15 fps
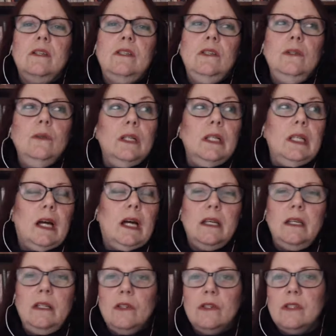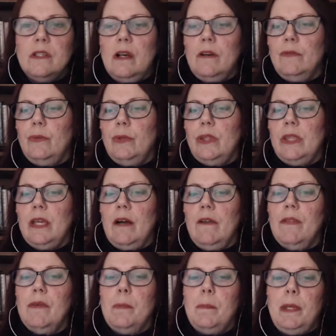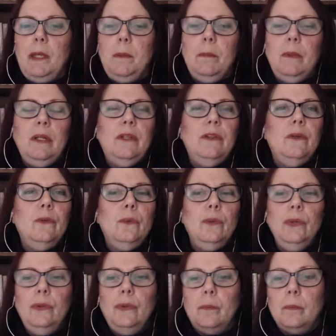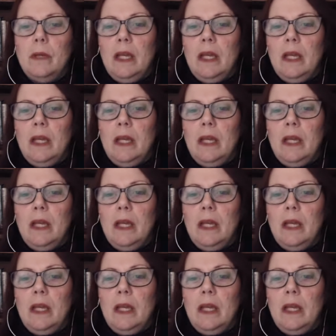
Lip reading: Do you align yourself with the other people in the room?